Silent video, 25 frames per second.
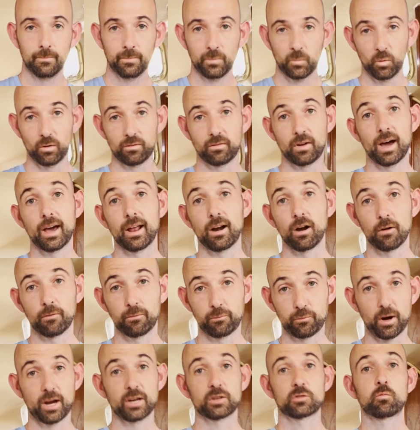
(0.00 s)
we've got our
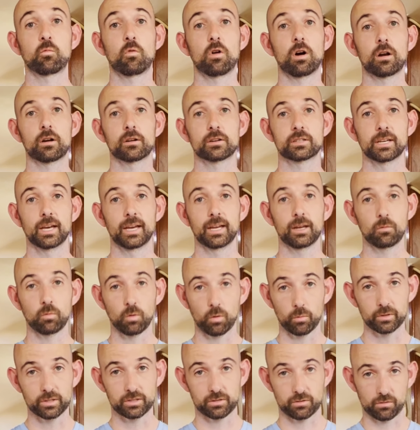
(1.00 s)
fresh water tank where
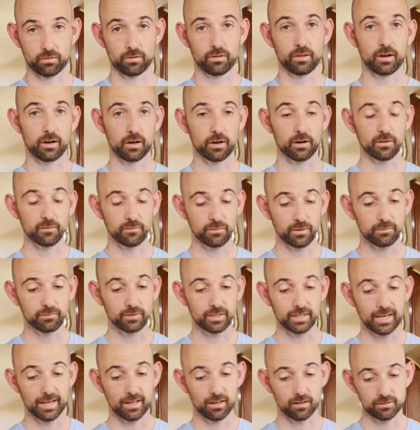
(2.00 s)
we store the one hundred fifty
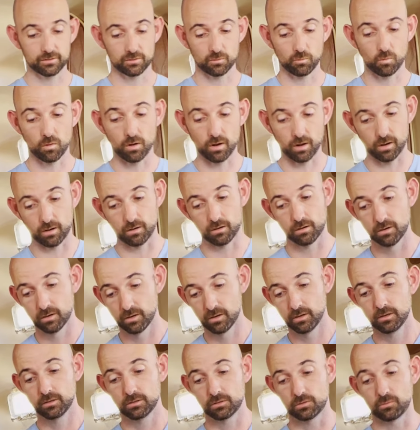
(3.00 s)
gallons of water.
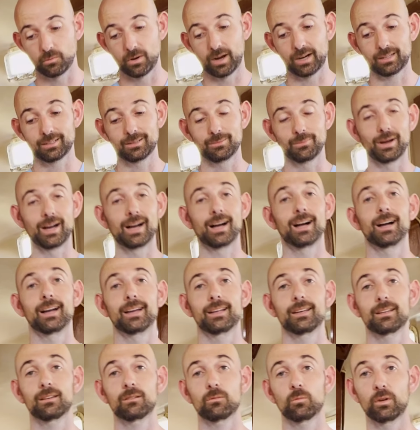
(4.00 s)
Directly behind
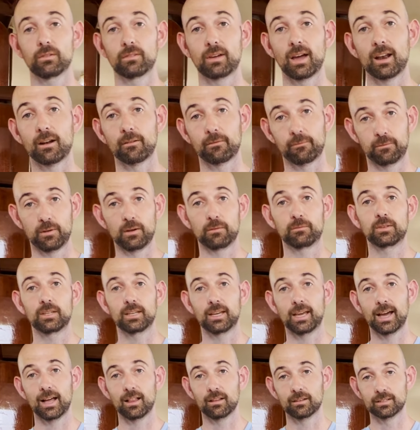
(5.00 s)
it, we've got a fifty
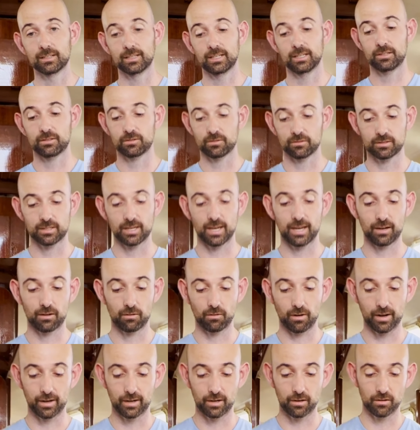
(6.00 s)
gallon diesel tank
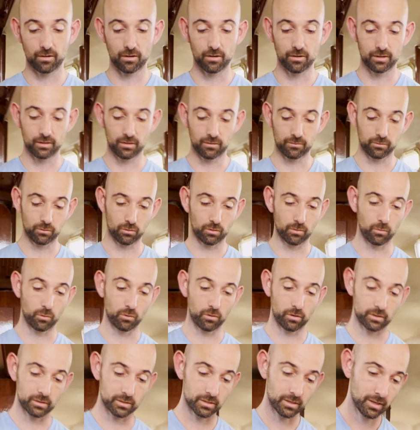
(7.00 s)
right here underneath the
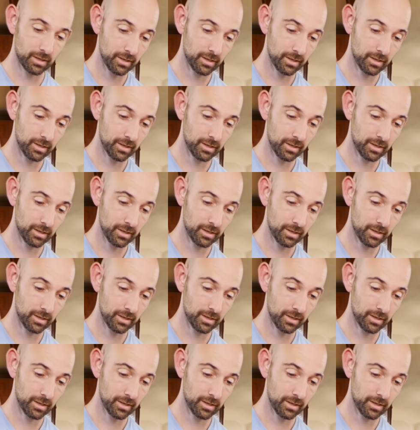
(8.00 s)
floorboards.